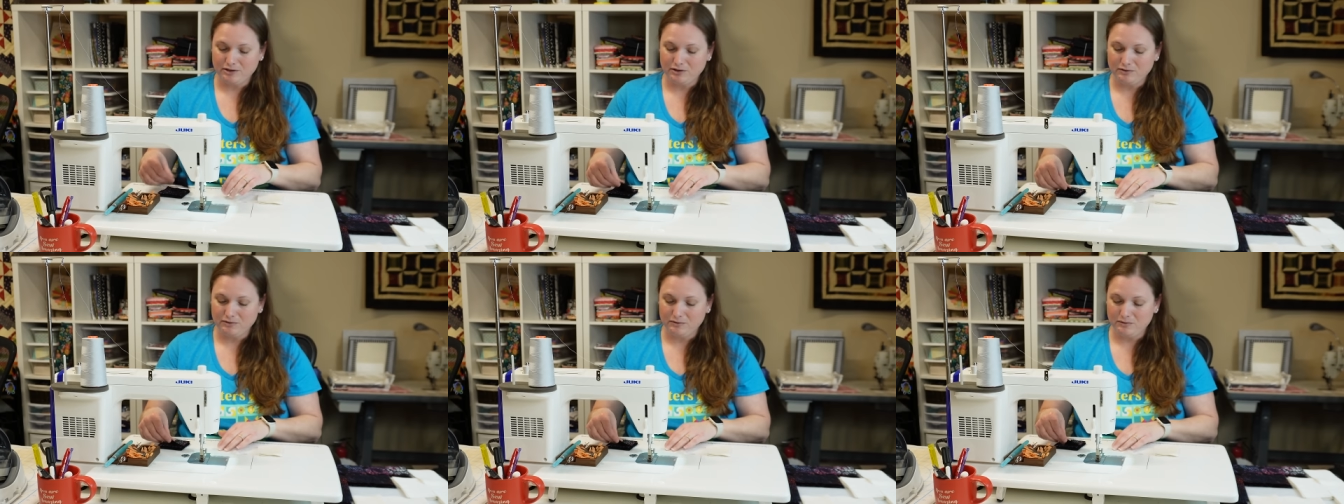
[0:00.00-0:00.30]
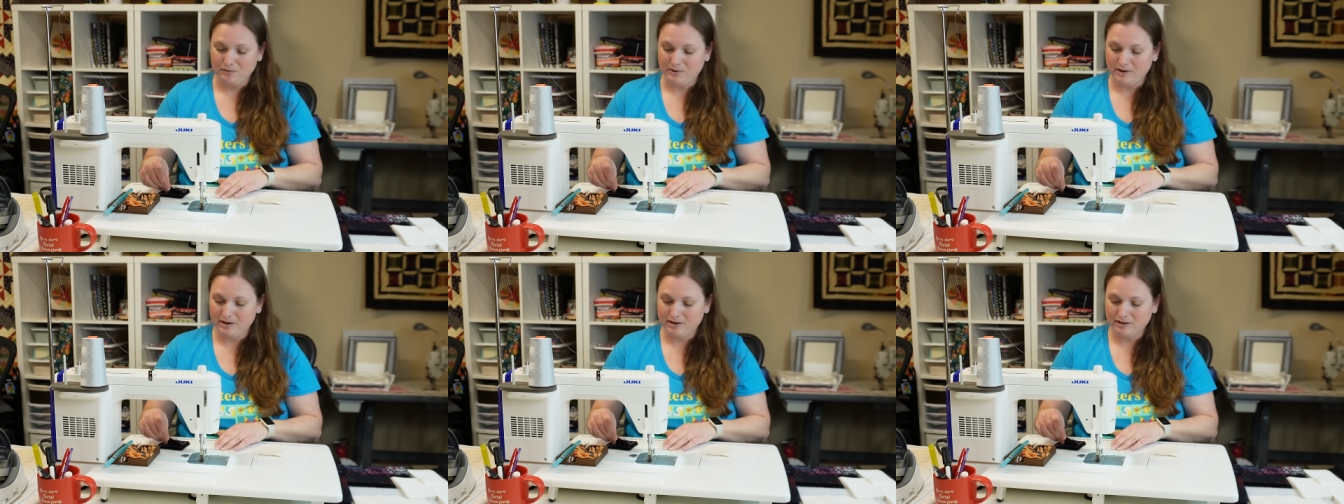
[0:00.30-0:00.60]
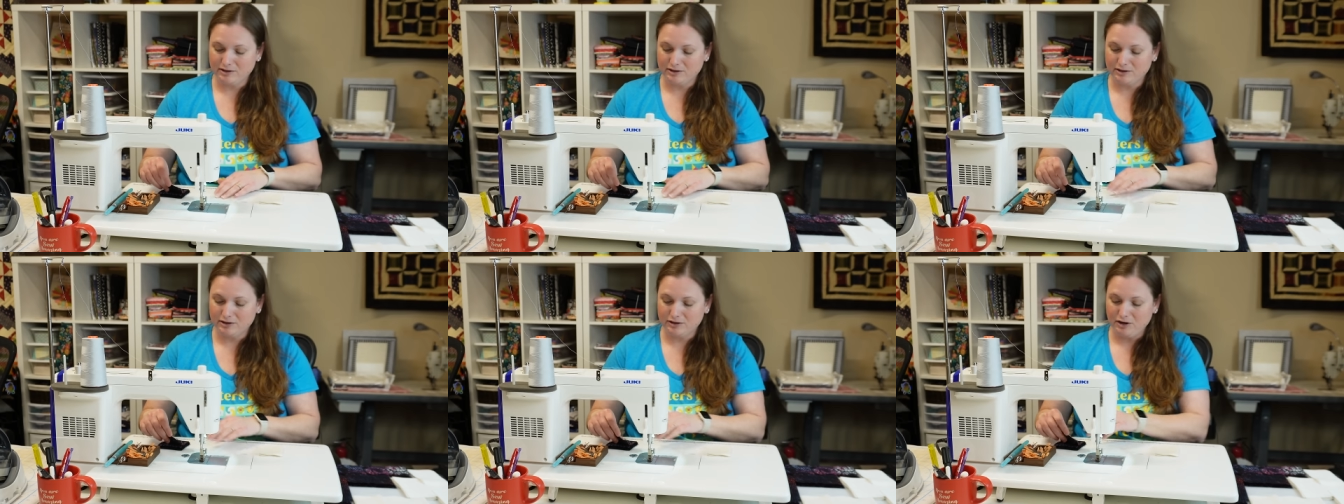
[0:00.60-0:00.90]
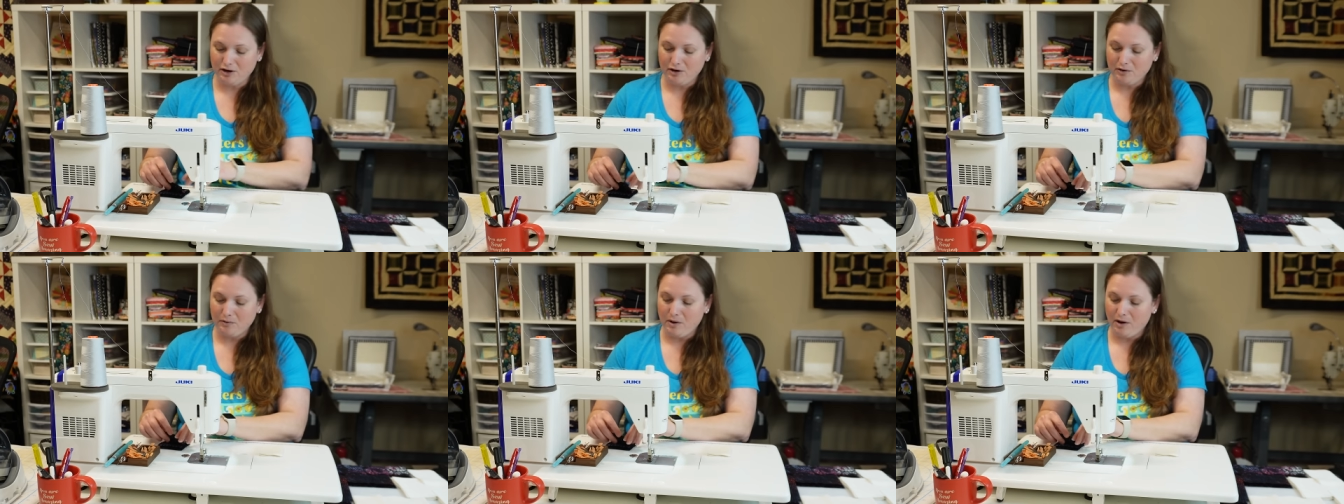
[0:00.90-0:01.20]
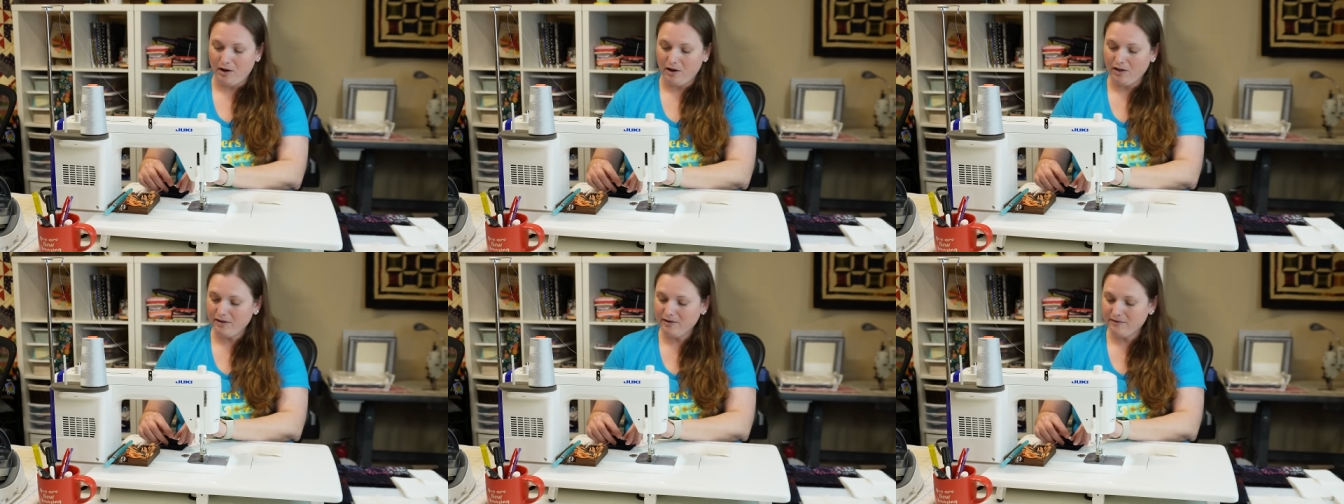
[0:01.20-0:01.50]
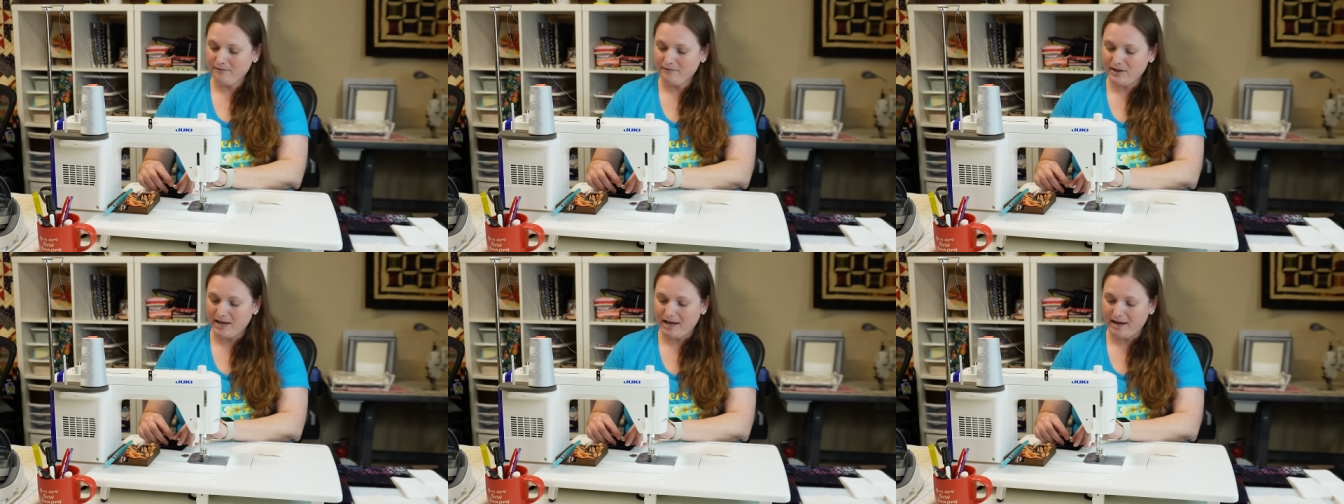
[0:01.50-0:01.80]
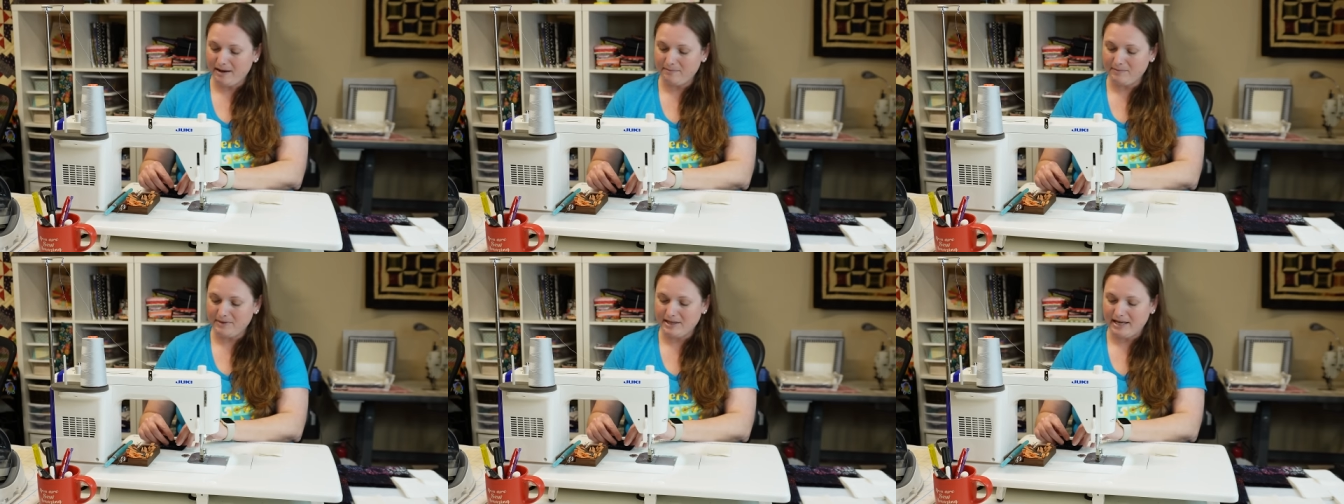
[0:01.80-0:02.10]
to sew all of
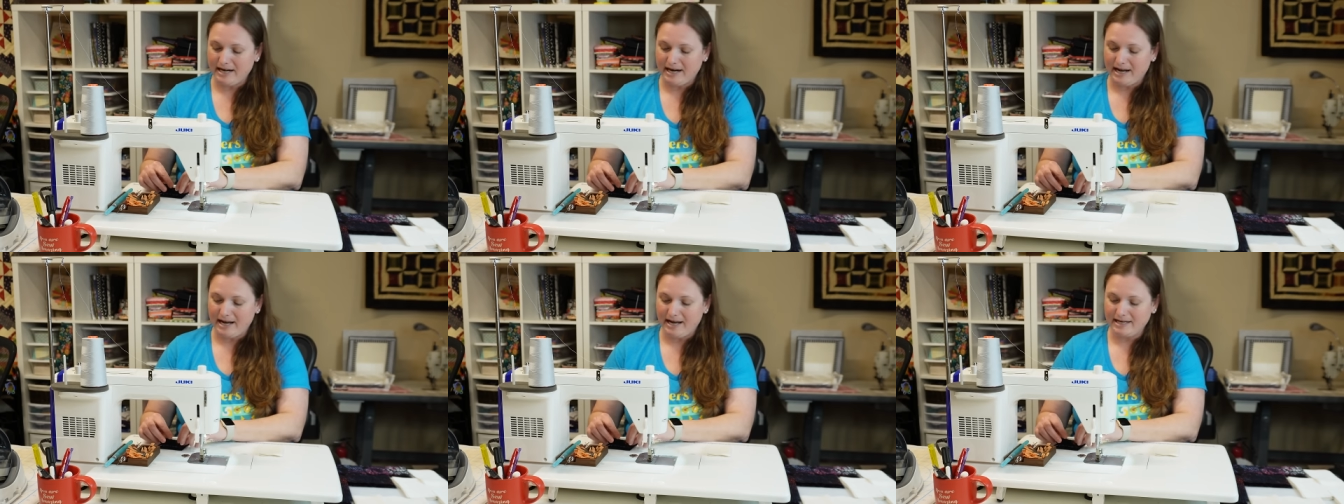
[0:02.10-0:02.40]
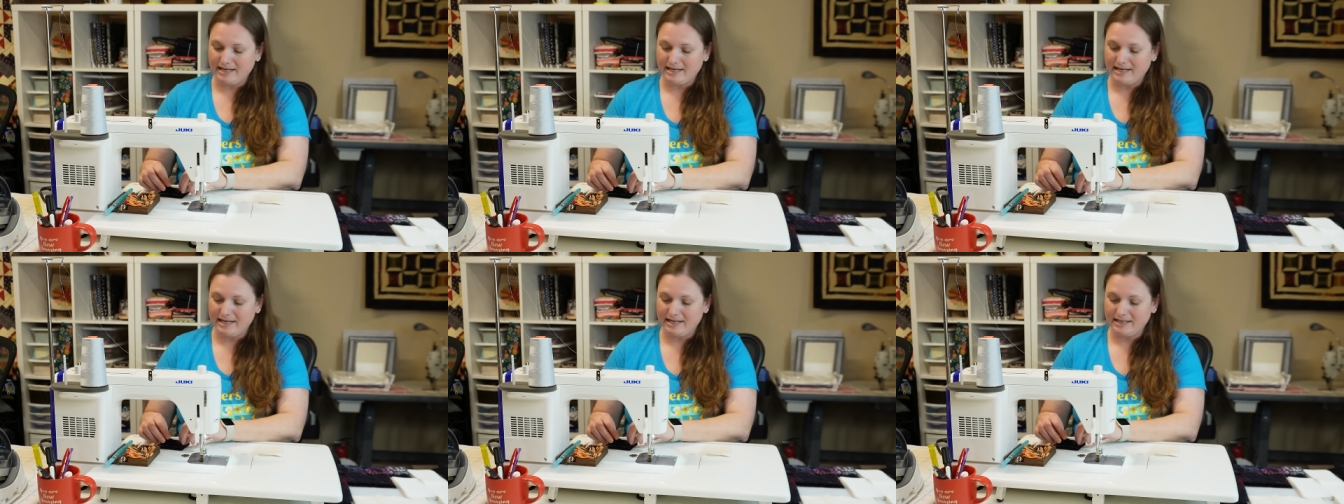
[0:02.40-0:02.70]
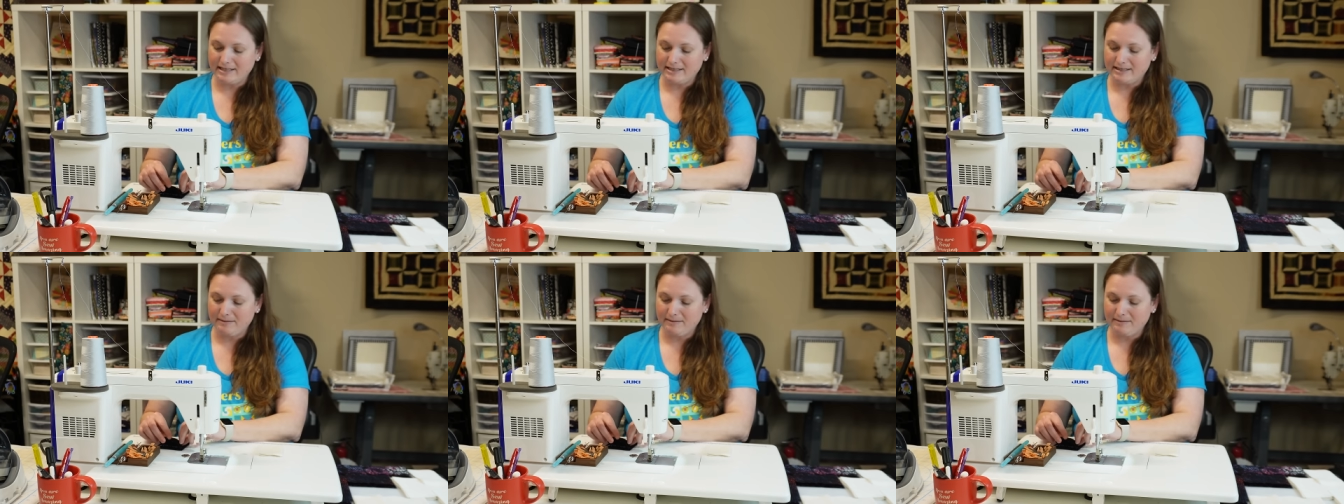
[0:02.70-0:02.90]
them that I need